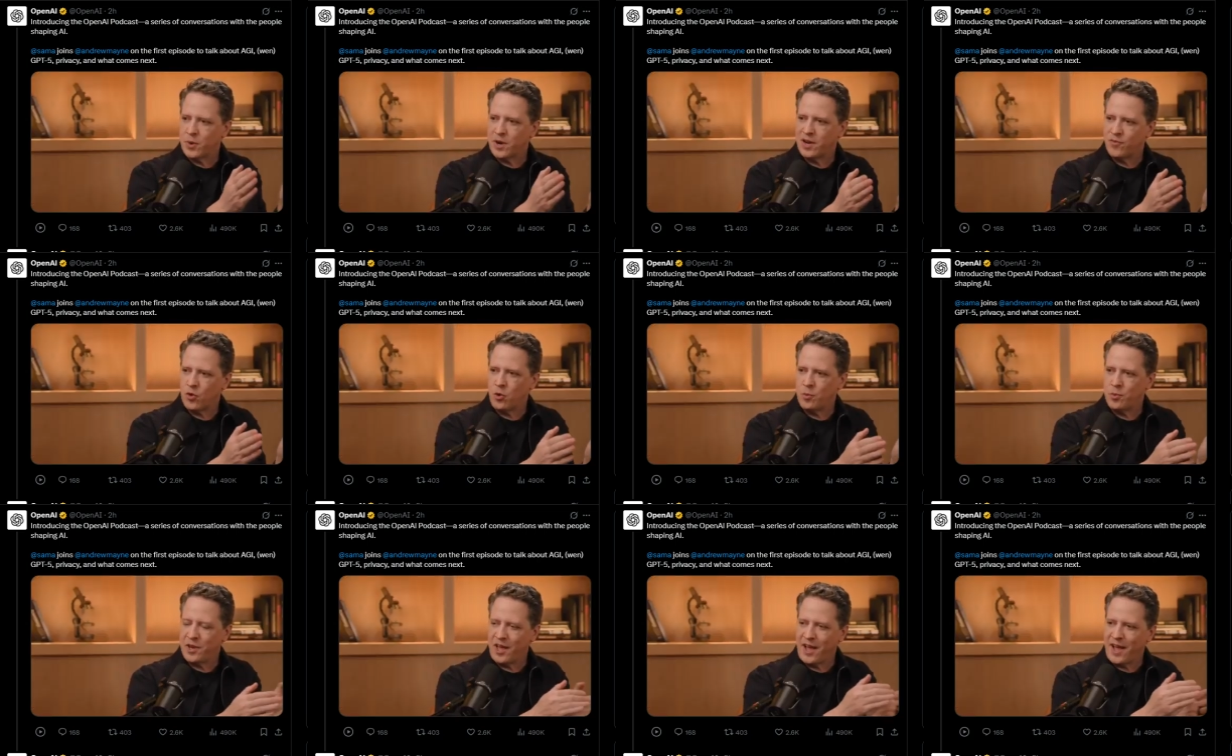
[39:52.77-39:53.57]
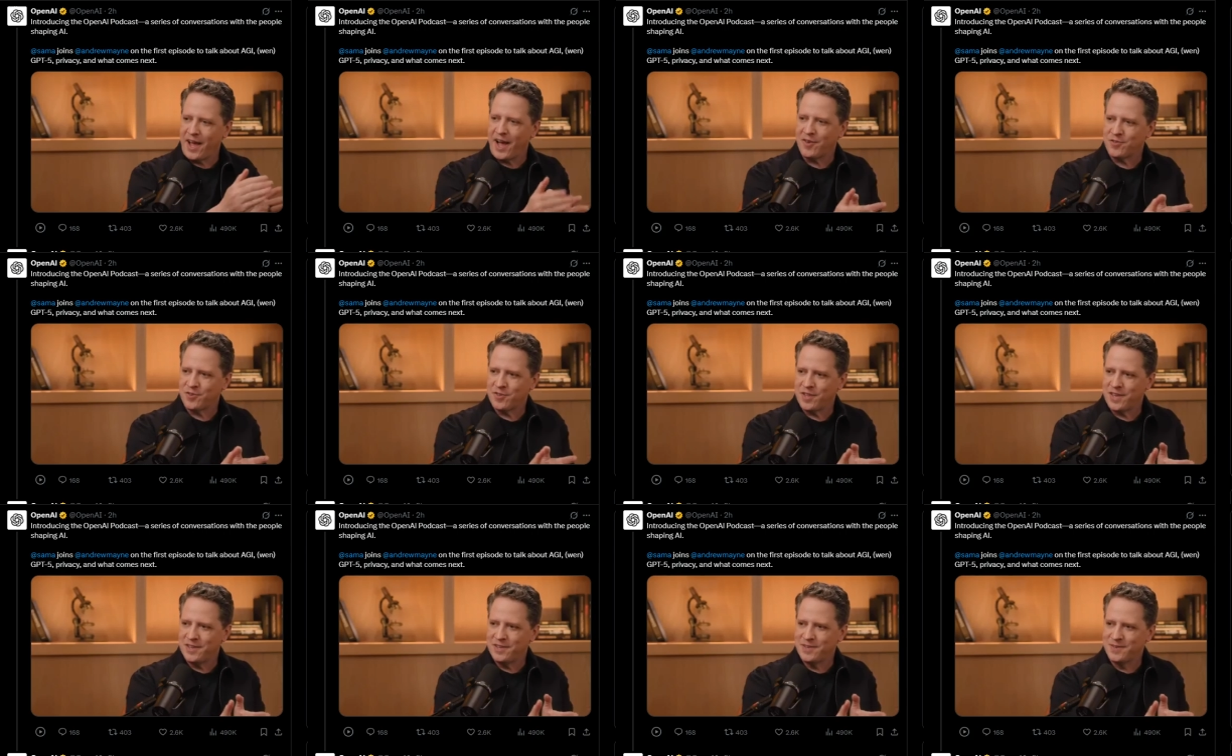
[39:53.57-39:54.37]
be working for OpenAI after
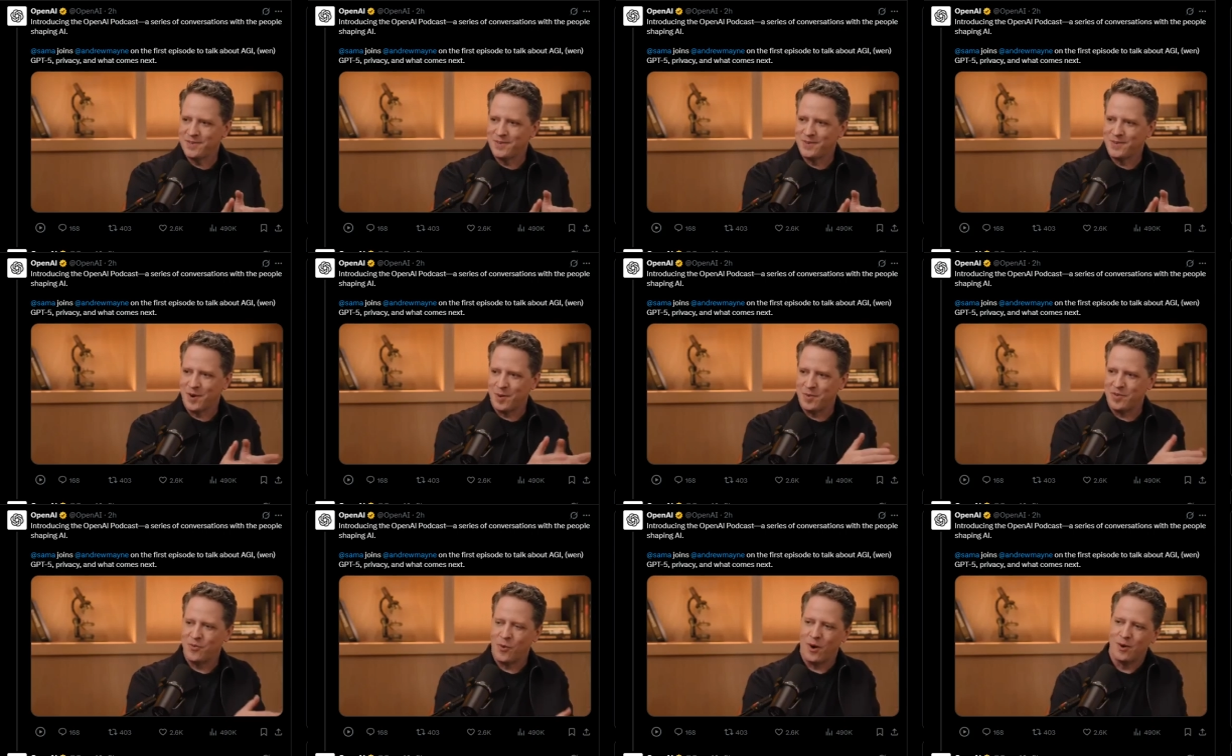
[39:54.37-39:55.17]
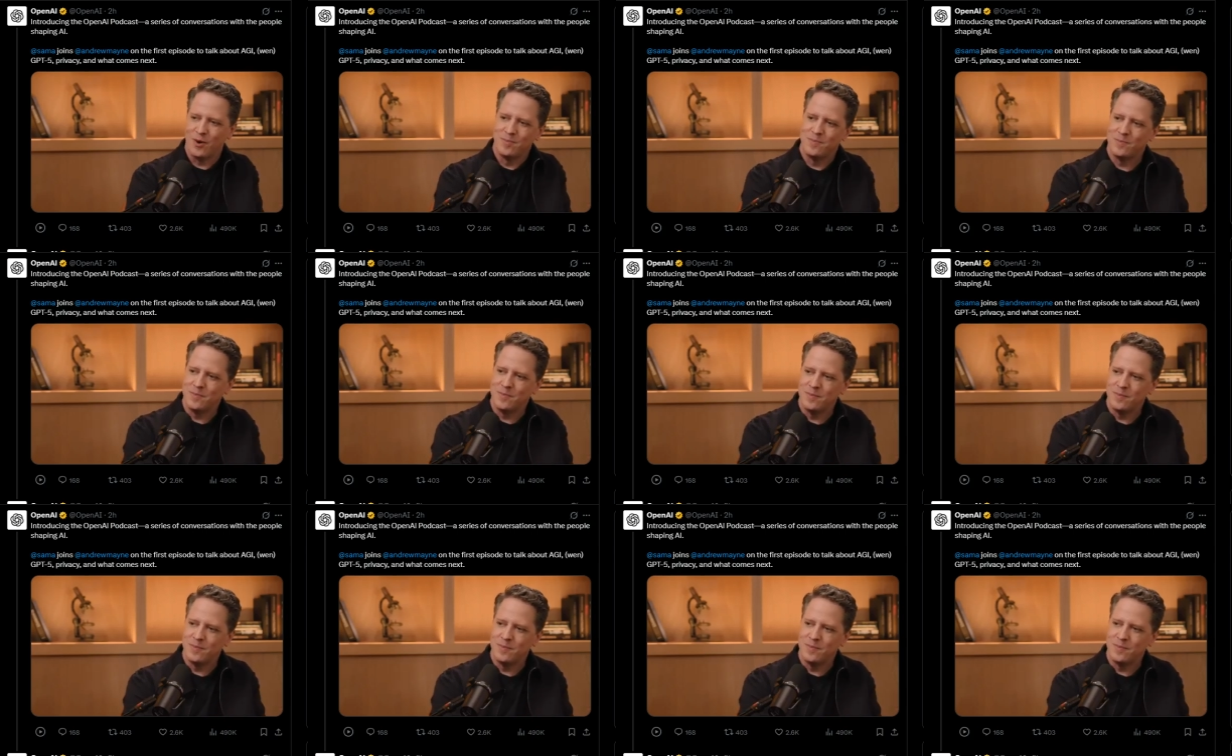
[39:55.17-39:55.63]
then or before?